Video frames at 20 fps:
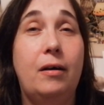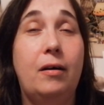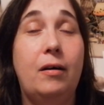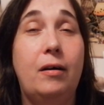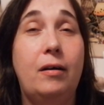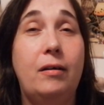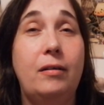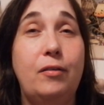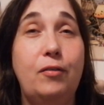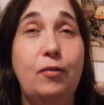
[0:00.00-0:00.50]

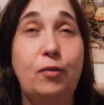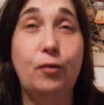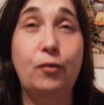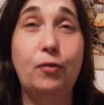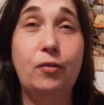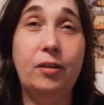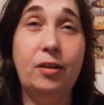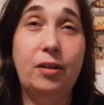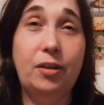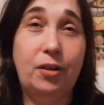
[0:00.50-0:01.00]
the Soul
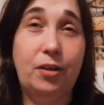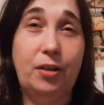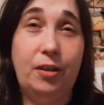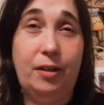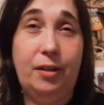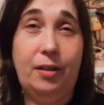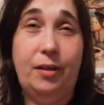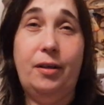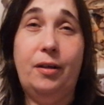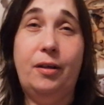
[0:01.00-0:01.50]

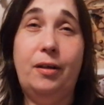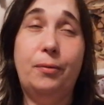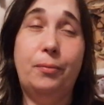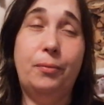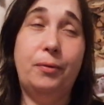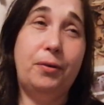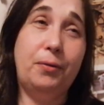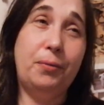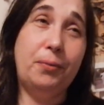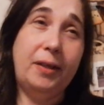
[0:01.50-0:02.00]
Stitch
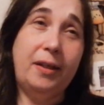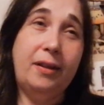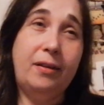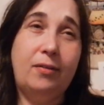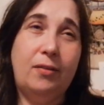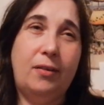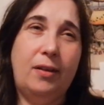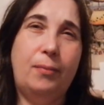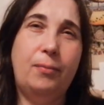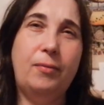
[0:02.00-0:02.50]
retreat.
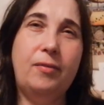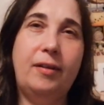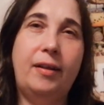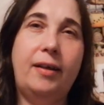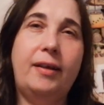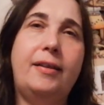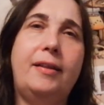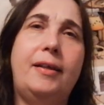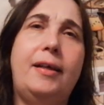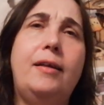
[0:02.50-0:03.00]
So that was
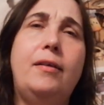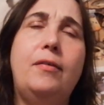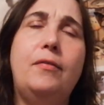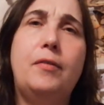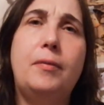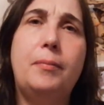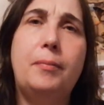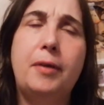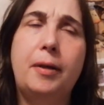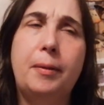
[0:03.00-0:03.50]
like the end of
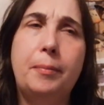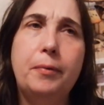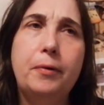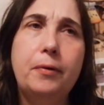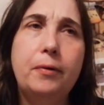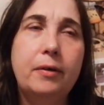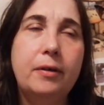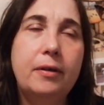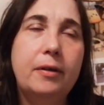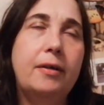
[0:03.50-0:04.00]

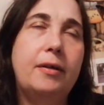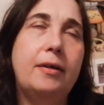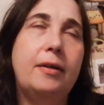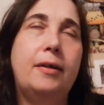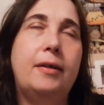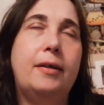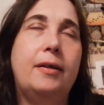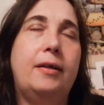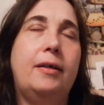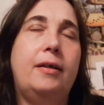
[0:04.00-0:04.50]
September.
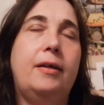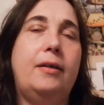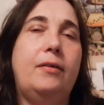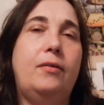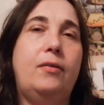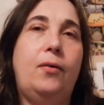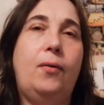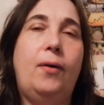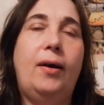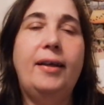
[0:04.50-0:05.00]

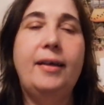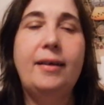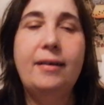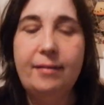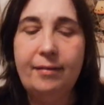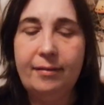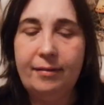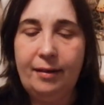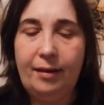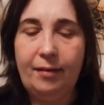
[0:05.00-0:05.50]
So I
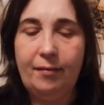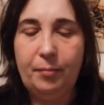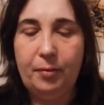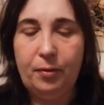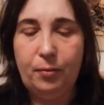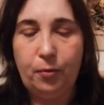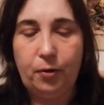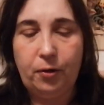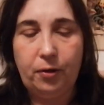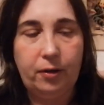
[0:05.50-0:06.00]
guess I've
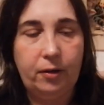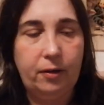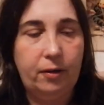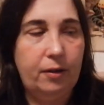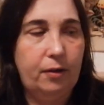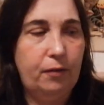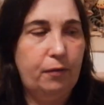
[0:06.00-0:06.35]
been working on